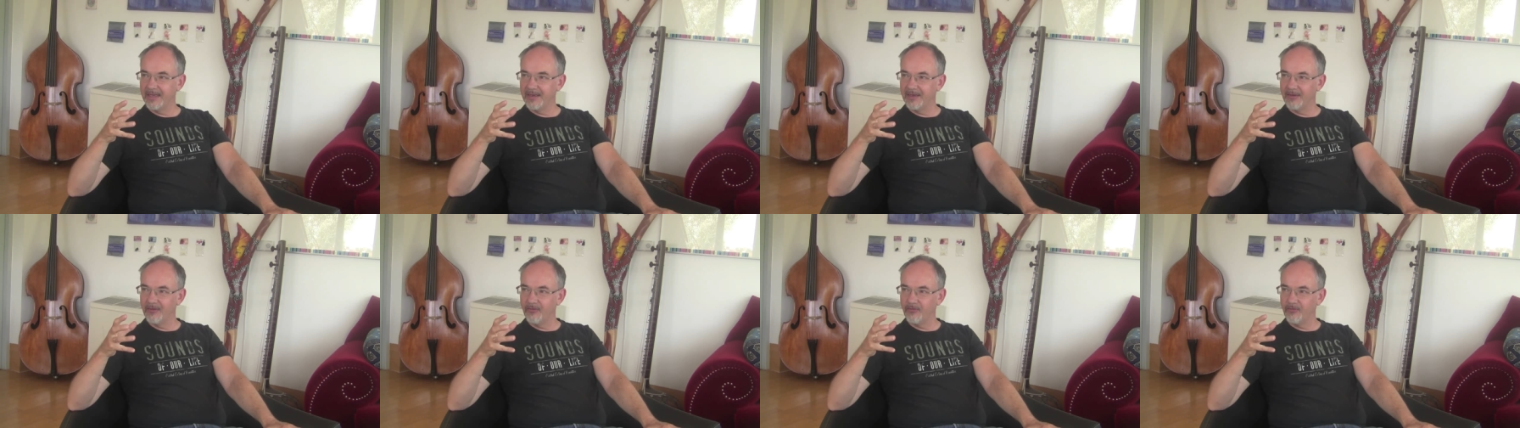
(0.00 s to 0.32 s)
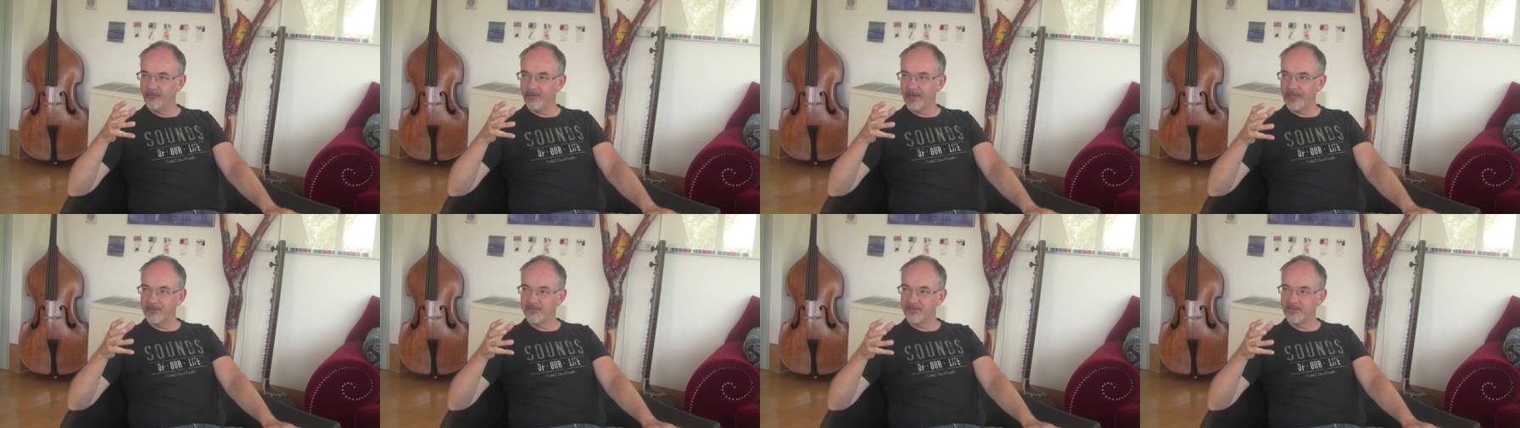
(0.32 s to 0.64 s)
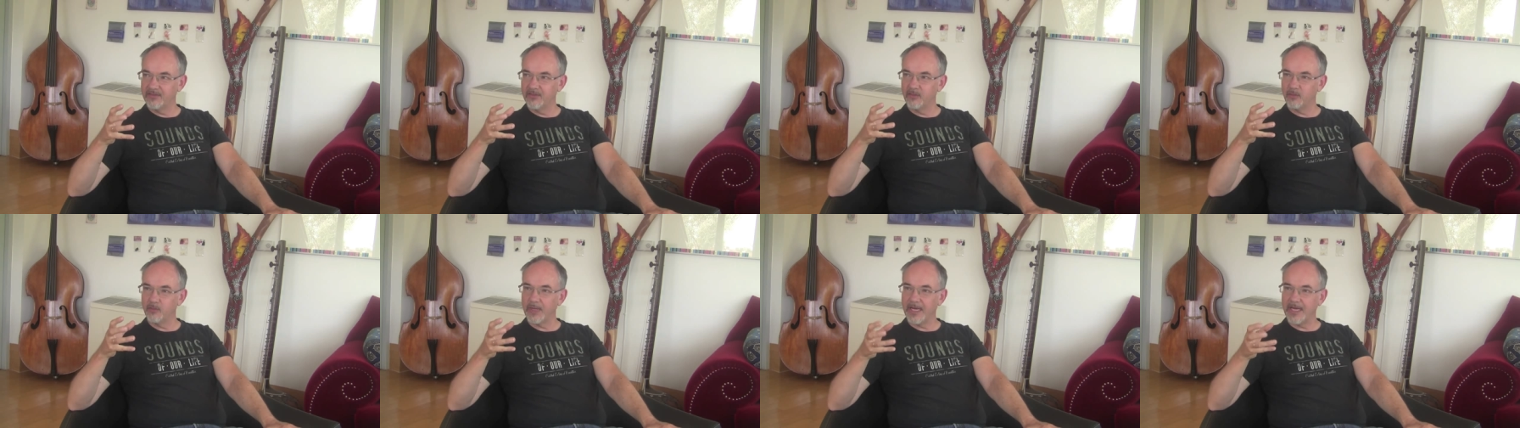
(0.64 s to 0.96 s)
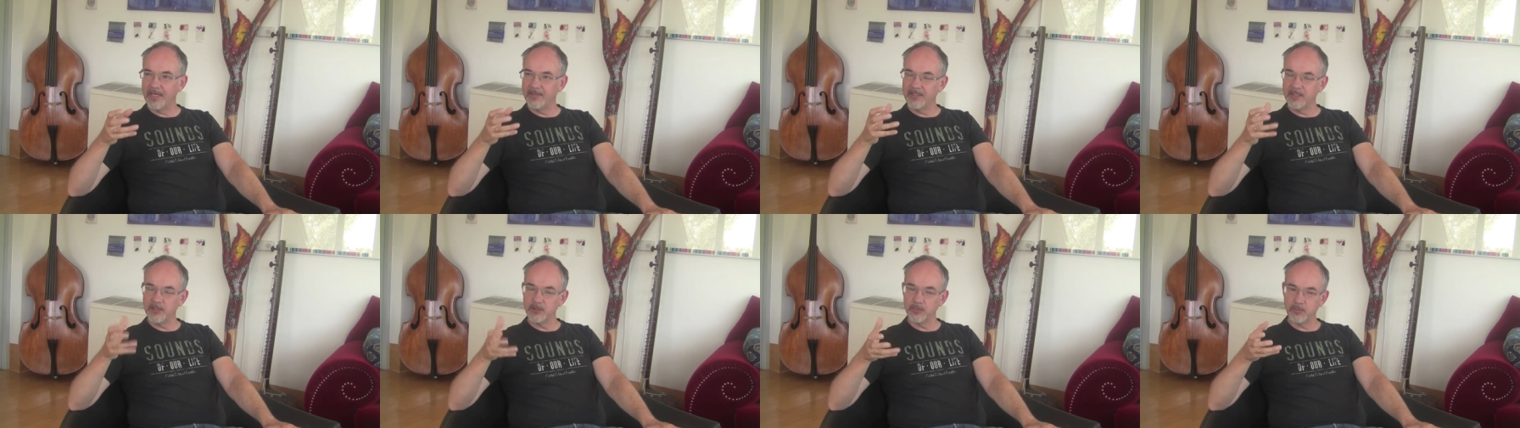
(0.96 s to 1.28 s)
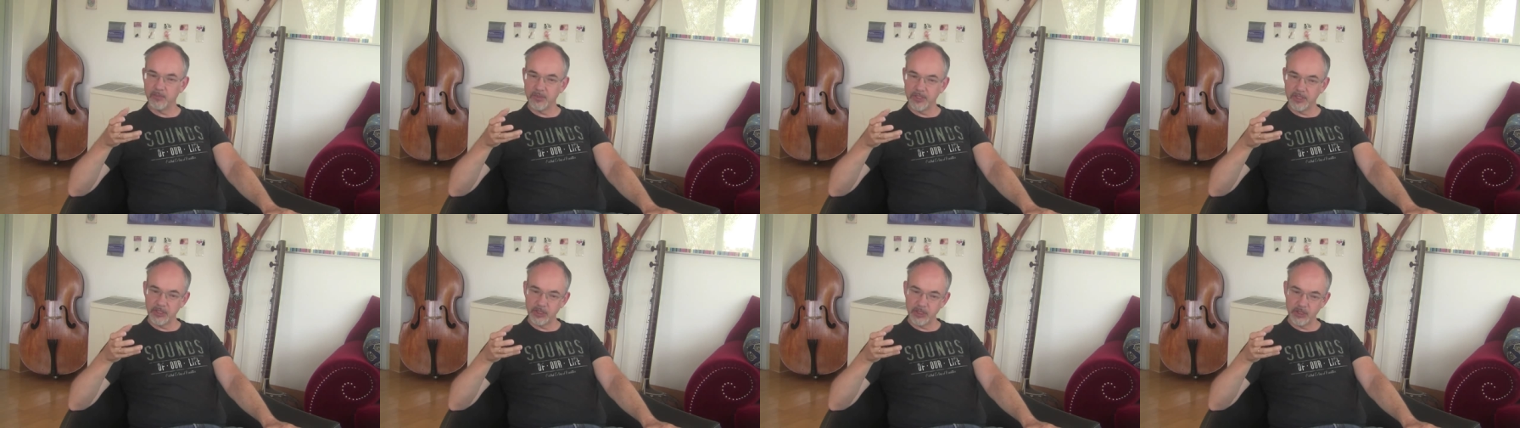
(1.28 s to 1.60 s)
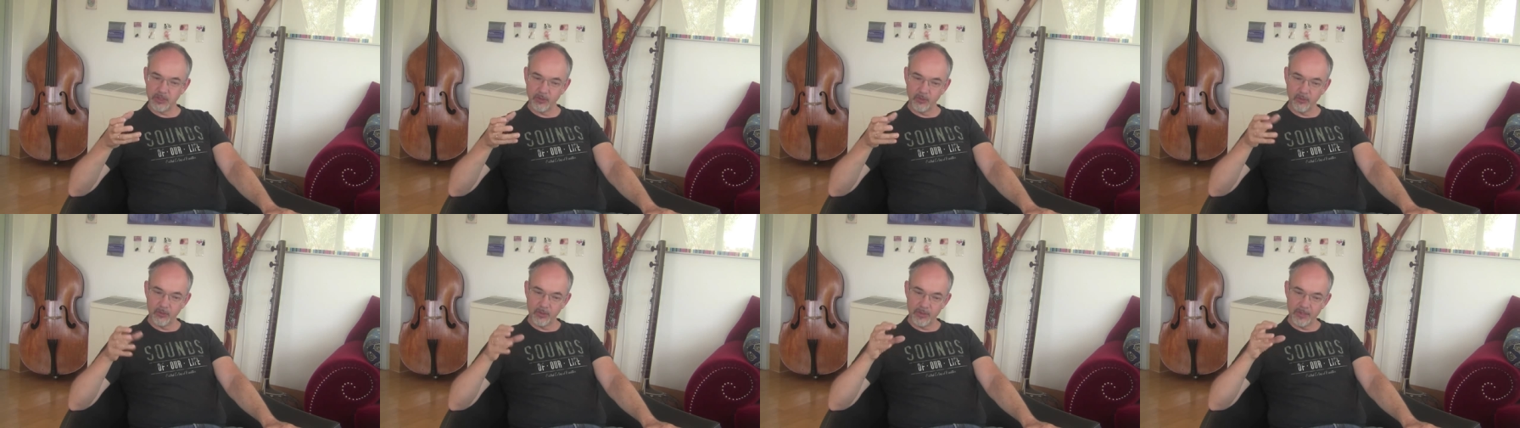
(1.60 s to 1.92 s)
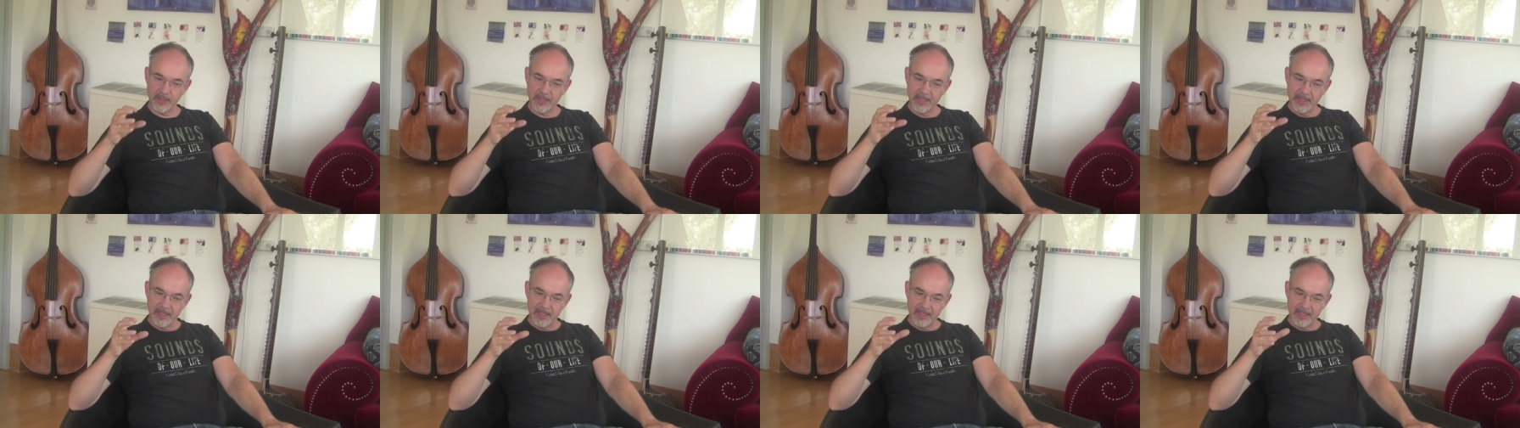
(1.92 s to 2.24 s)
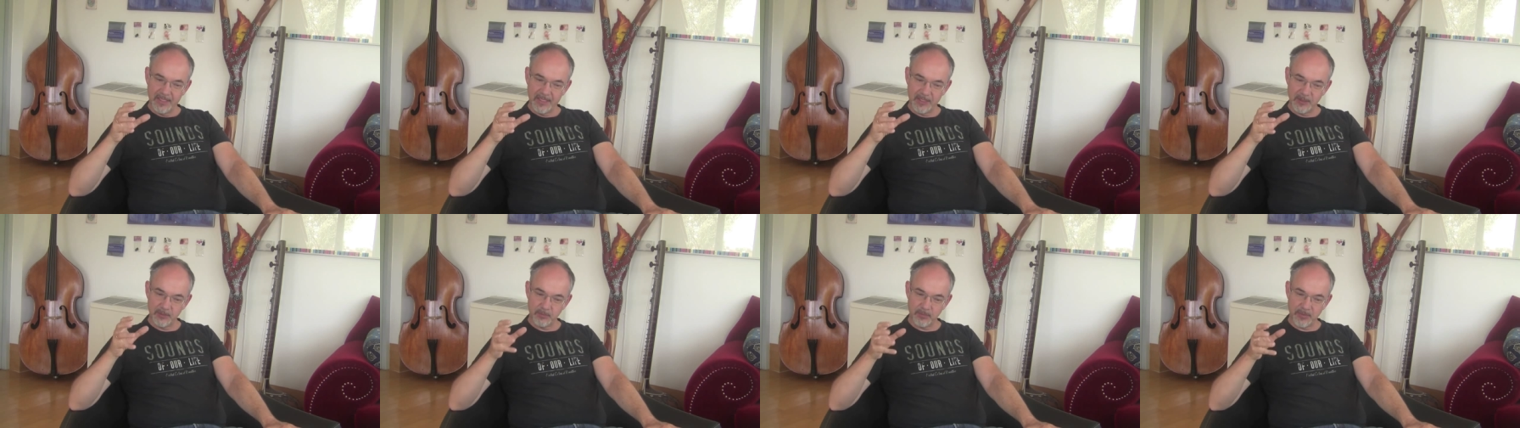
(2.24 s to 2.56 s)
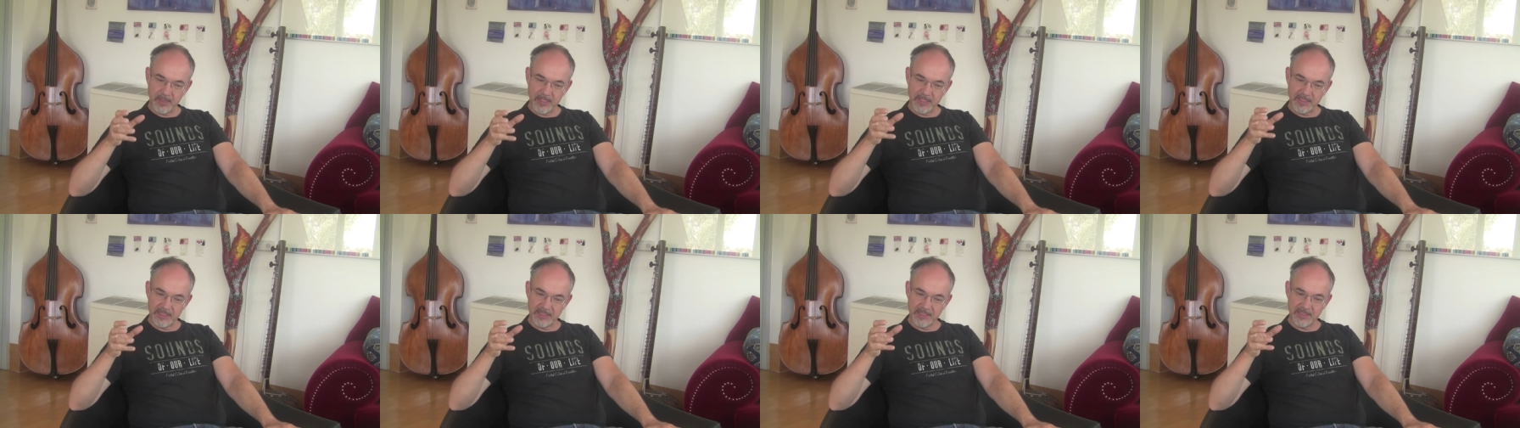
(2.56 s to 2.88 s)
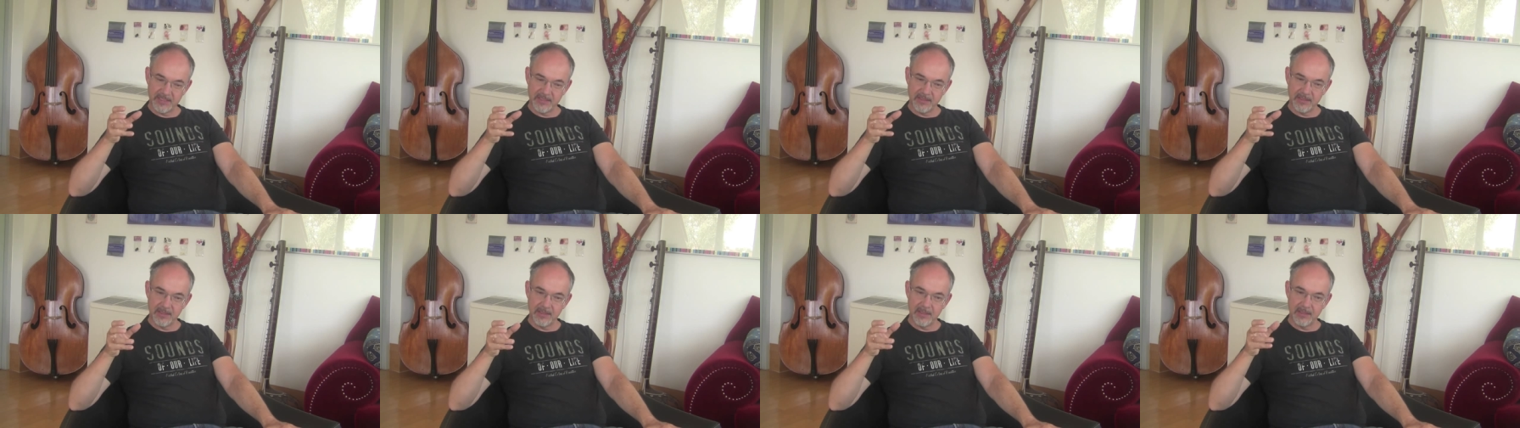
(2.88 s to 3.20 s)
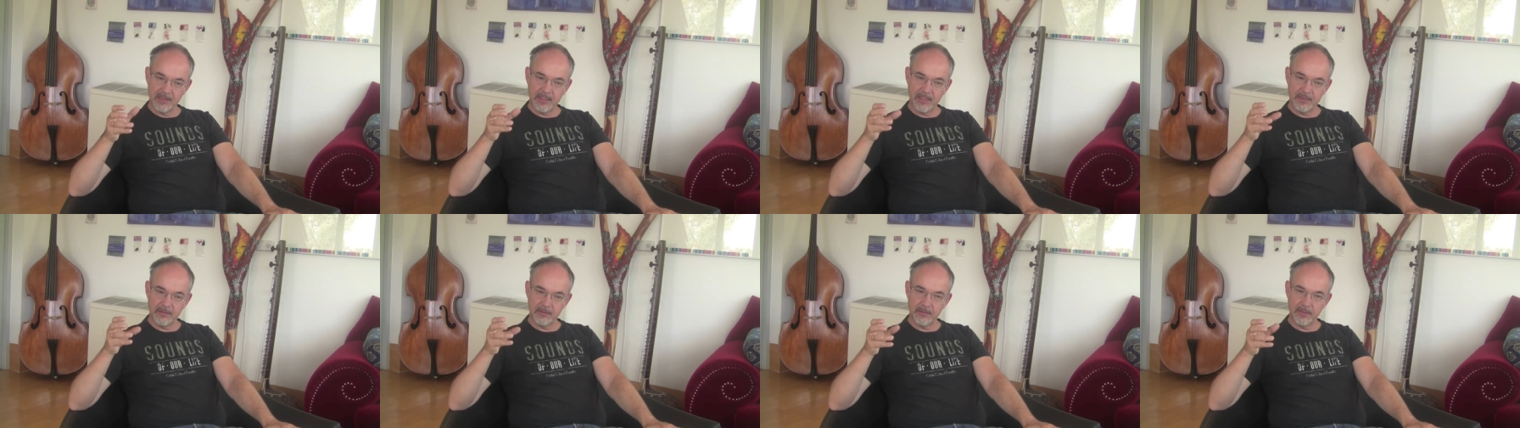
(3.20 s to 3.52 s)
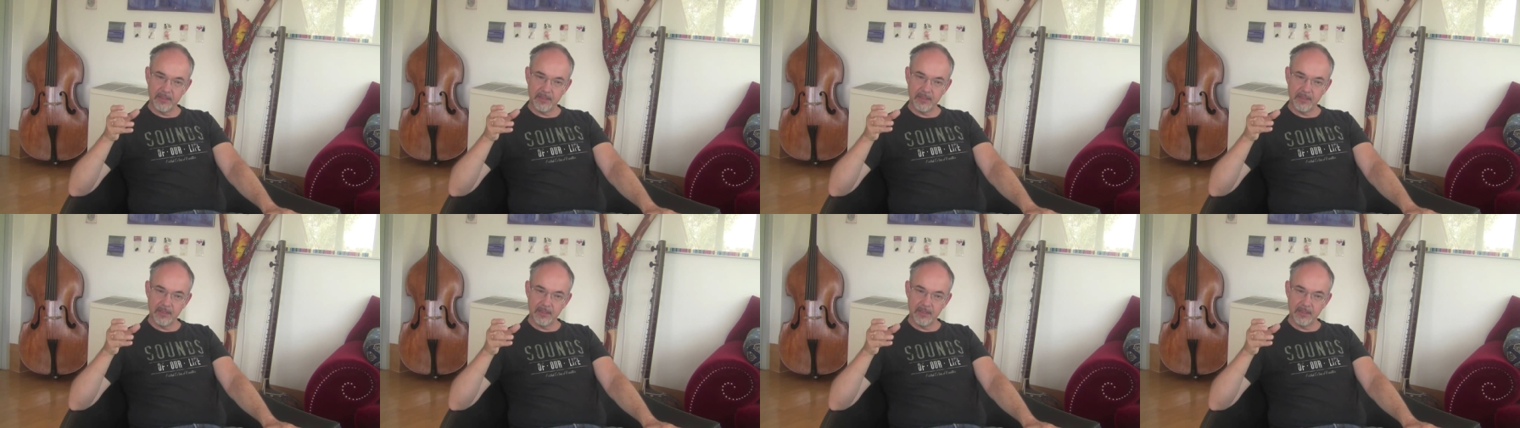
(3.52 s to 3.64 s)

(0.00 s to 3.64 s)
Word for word: find the right expression or express their